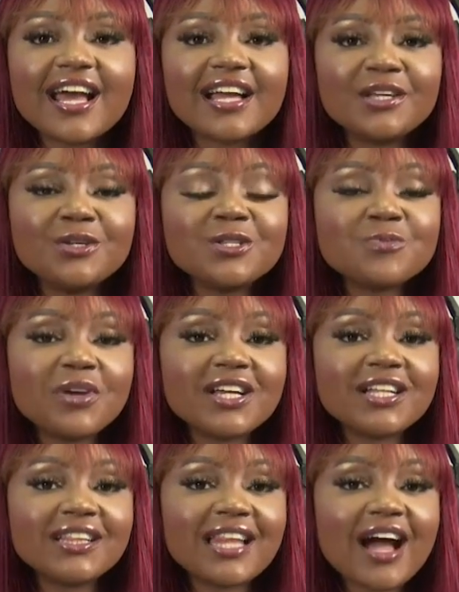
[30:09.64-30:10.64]
Can you
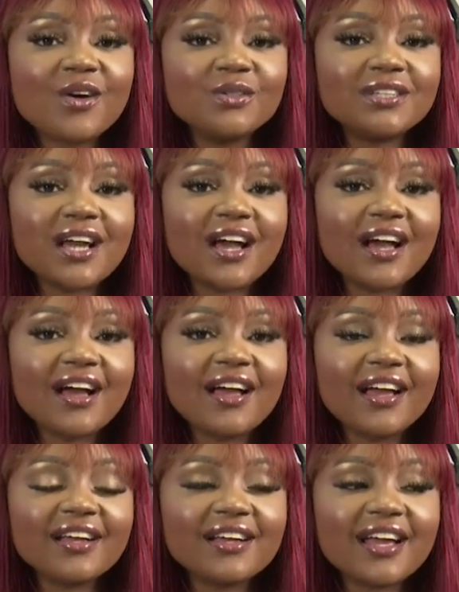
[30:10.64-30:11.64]
speak
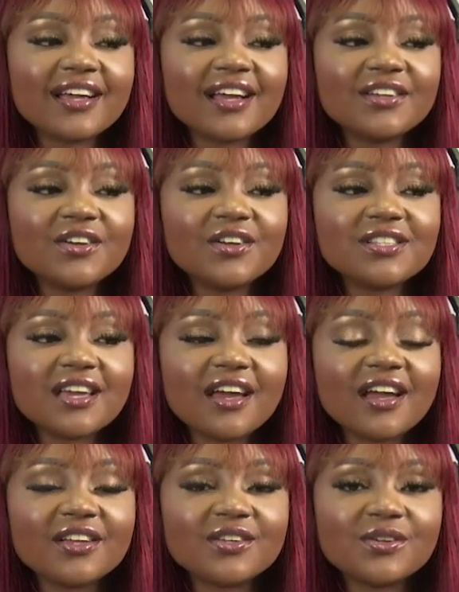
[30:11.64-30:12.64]
louder? I cannot
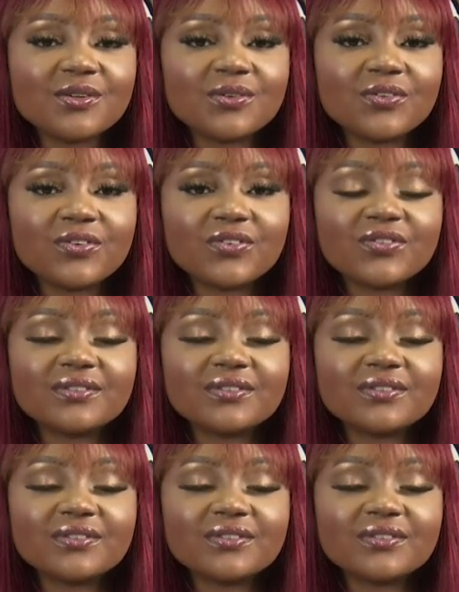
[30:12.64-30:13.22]
hear you. I